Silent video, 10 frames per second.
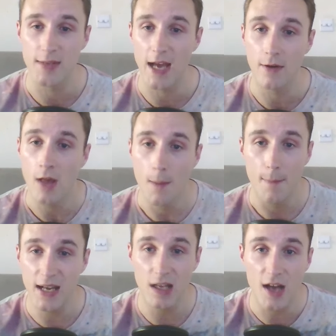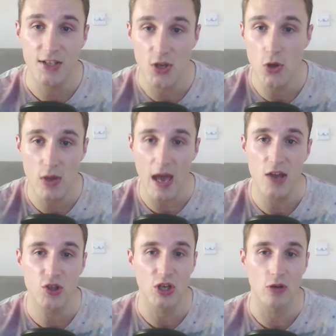Down, meaning I do
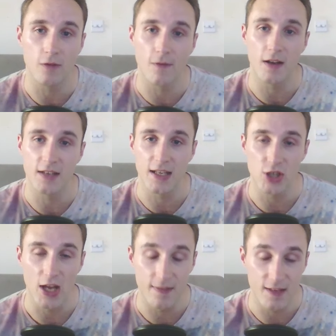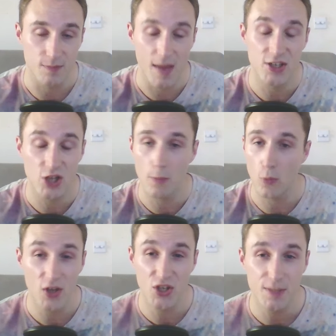get a shield advantage in this
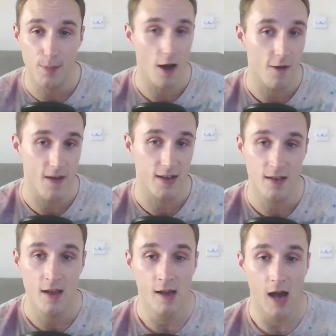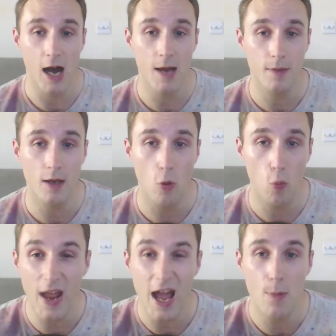matchup, which is perfect. I'm going to
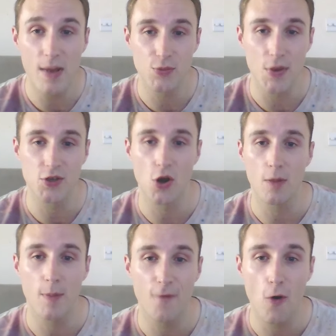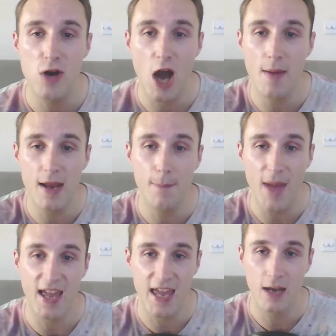wait out my switch clock before coming
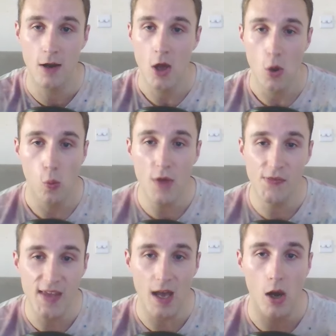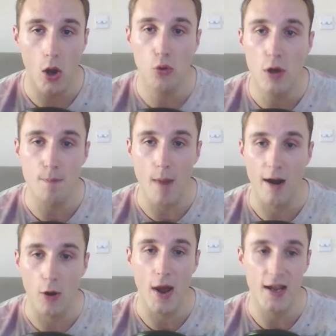back in with the Alolan
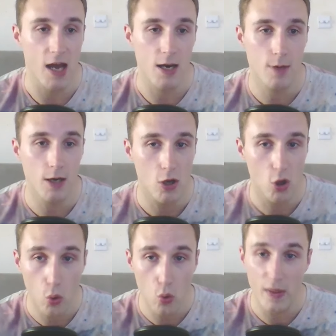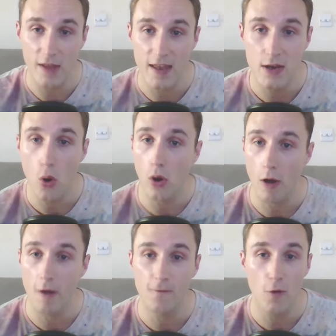Marowak, and I'm going to call that they're not
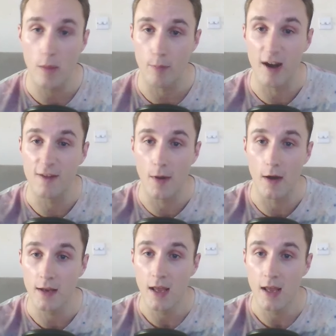going for the Brave Bird,